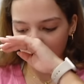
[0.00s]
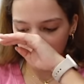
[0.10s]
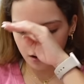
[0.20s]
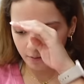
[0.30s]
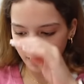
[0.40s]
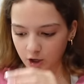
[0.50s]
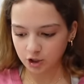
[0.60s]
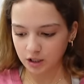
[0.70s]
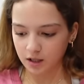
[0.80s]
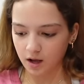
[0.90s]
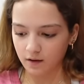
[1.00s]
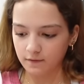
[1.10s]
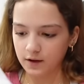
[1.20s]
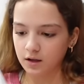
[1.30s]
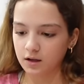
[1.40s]
Oh my gosh, I
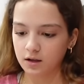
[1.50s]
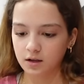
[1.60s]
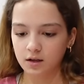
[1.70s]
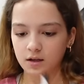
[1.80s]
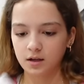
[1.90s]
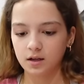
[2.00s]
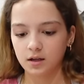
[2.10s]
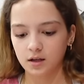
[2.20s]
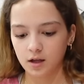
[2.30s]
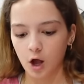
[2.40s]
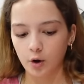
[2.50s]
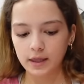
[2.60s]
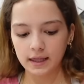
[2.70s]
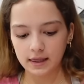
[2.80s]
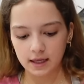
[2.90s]
love. Oh, and
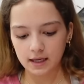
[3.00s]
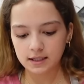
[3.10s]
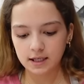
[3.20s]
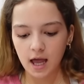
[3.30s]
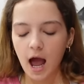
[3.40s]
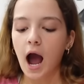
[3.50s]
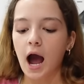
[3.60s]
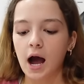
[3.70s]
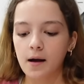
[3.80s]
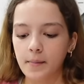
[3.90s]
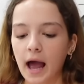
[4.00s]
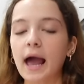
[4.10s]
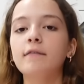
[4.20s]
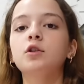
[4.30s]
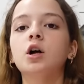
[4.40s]
then this. Um, I
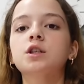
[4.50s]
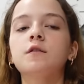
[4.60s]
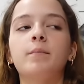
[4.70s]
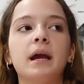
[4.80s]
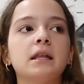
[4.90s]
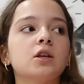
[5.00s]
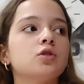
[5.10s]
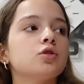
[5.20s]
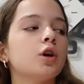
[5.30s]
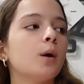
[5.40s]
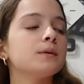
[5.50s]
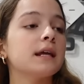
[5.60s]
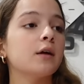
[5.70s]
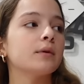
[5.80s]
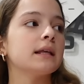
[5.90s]
have lots of bathing suit tops
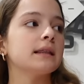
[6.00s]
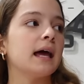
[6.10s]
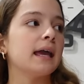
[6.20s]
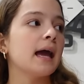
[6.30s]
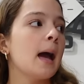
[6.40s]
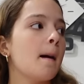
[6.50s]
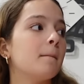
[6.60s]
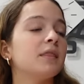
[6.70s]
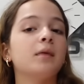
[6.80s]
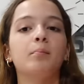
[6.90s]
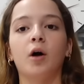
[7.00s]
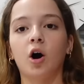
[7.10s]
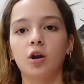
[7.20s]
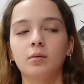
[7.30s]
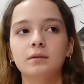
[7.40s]
that I really like, but the
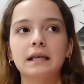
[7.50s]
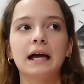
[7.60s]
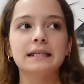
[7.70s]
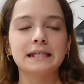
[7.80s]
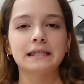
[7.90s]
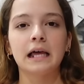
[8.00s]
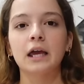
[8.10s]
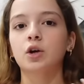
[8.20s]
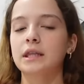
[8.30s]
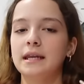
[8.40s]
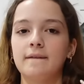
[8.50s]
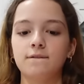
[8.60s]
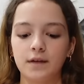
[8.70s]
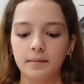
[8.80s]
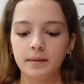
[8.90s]
bottoms I didn't like or they didn't
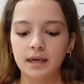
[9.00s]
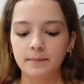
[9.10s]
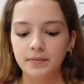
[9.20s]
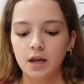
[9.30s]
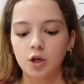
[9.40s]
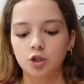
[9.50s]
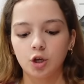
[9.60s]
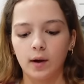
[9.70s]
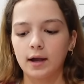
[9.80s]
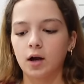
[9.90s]
fit me. So I